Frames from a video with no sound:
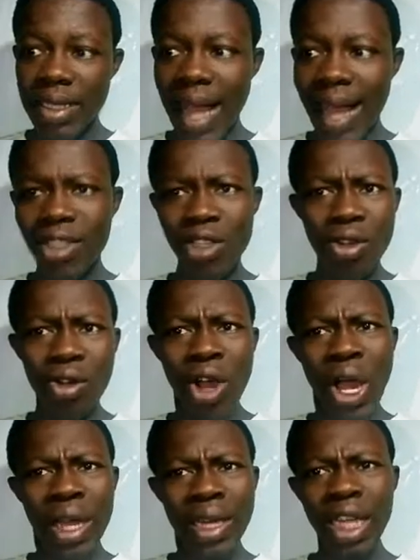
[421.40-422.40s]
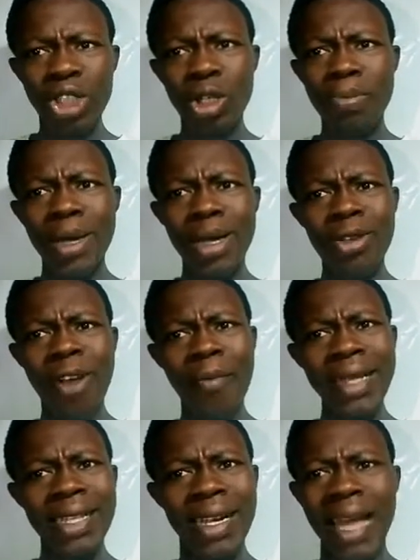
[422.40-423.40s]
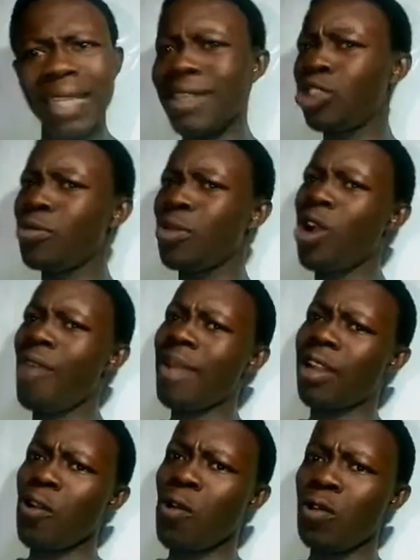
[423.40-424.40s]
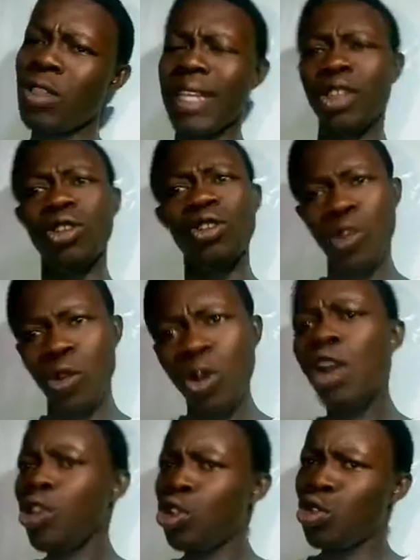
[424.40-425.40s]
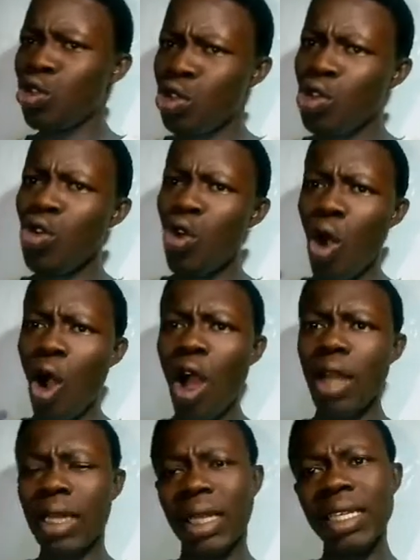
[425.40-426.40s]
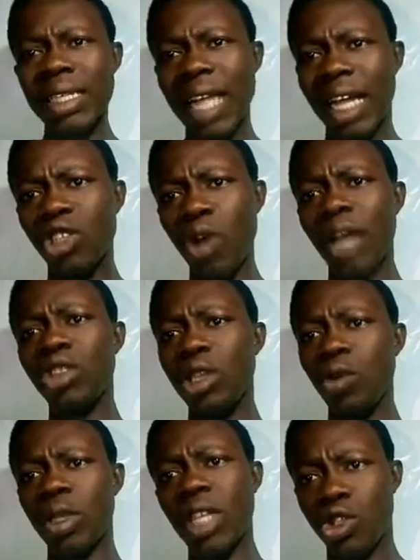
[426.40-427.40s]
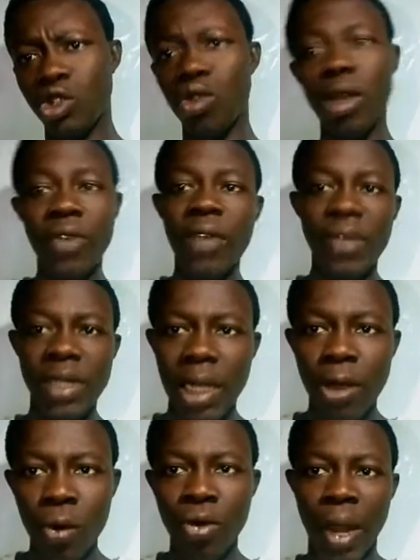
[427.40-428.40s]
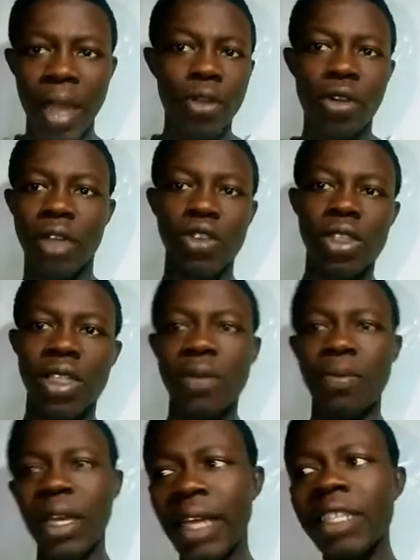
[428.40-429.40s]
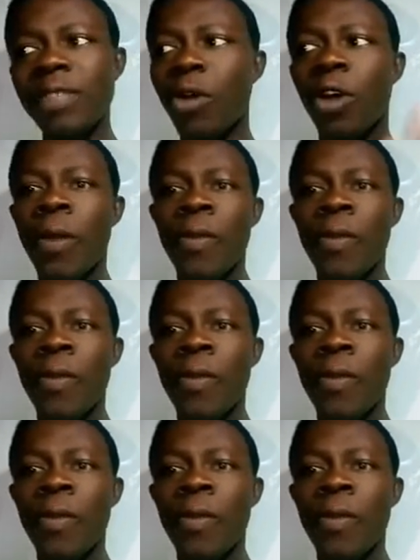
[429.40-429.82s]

that there should be government grants, there should be government loans, there should to do all the things that you actually wanted to do. Even if it's a loan, right, you can just simply get it. But